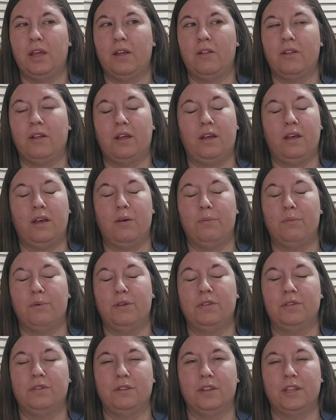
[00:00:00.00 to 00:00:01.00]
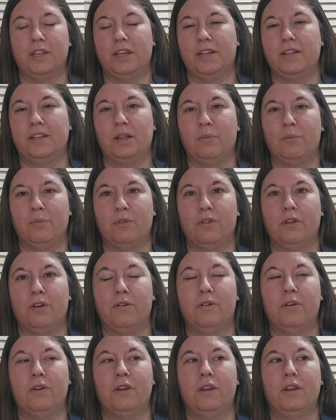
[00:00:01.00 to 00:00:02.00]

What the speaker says: I'll put the link down below.